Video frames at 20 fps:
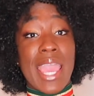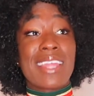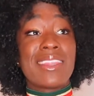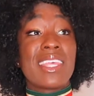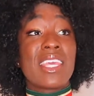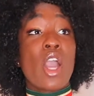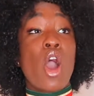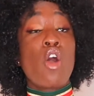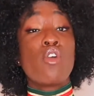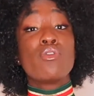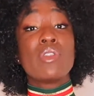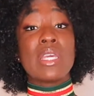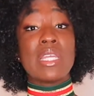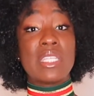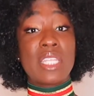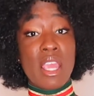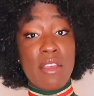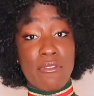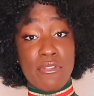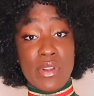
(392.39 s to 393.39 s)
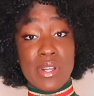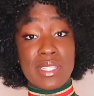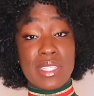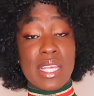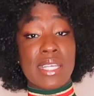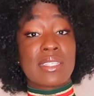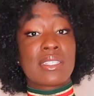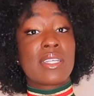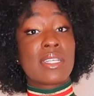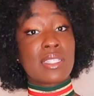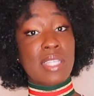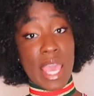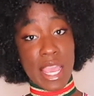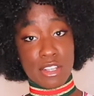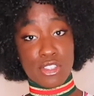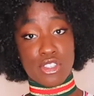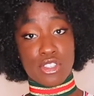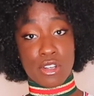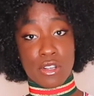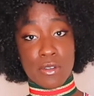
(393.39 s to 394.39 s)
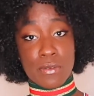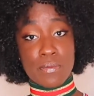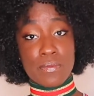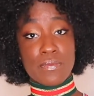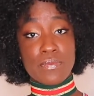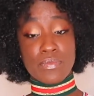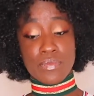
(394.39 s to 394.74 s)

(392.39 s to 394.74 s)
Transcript: And the only difference is the texture.